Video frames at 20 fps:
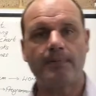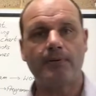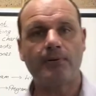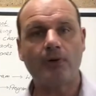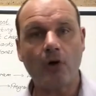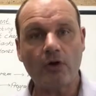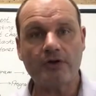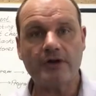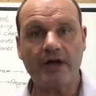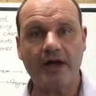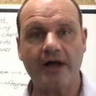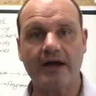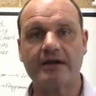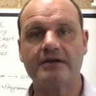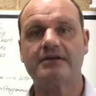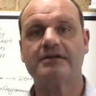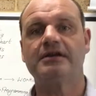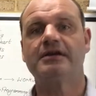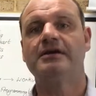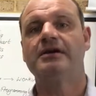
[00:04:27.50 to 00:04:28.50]

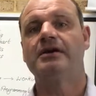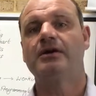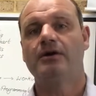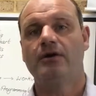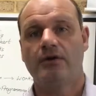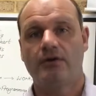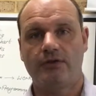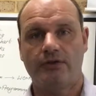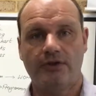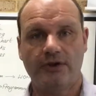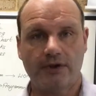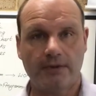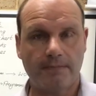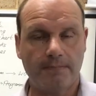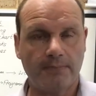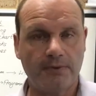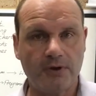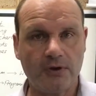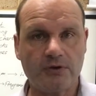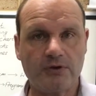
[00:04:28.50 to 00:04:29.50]
product, the
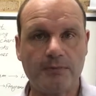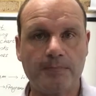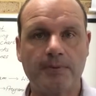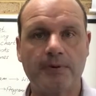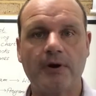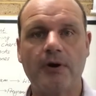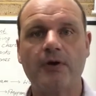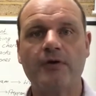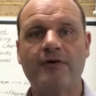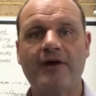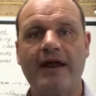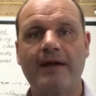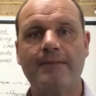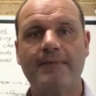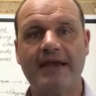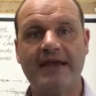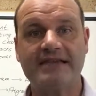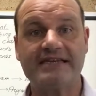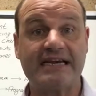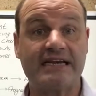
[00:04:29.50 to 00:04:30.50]
computer
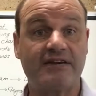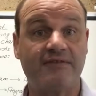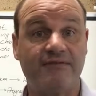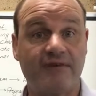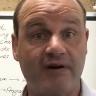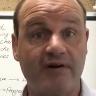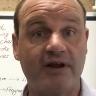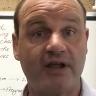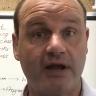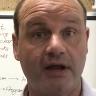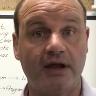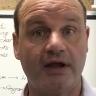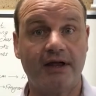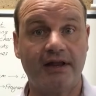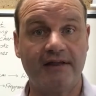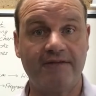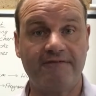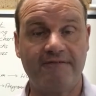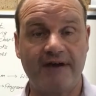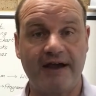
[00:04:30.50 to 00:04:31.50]
program, is at a very
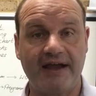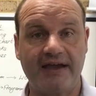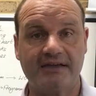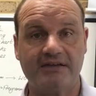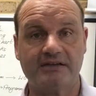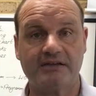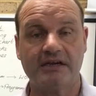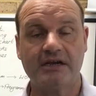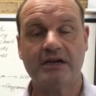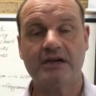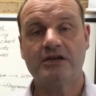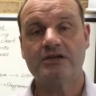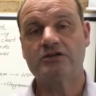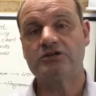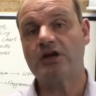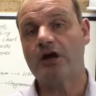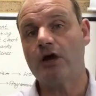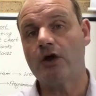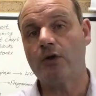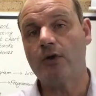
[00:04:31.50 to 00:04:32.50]
early phase.
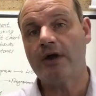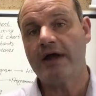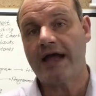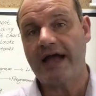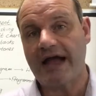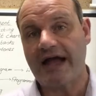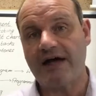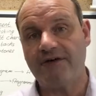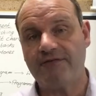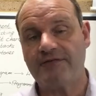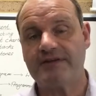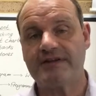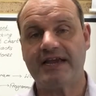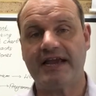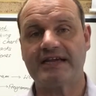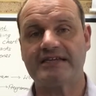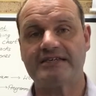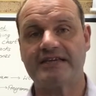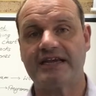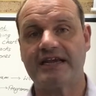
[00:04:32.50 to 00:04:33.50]
So alpha
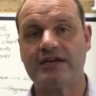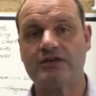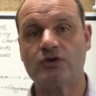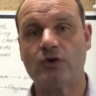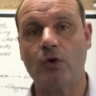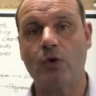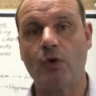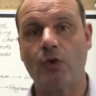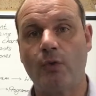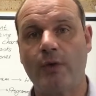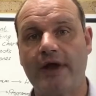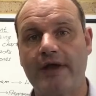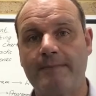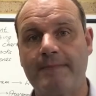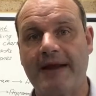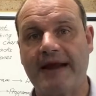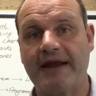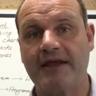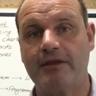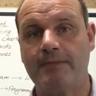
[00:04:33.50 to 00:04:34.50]
testing is all the way
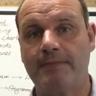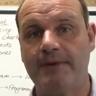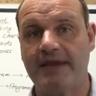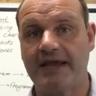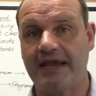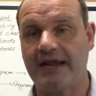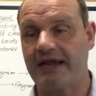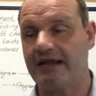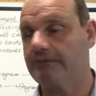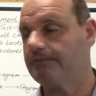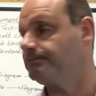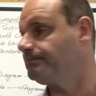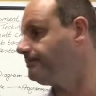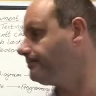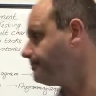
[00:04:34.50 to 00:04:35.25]
back at the beginning.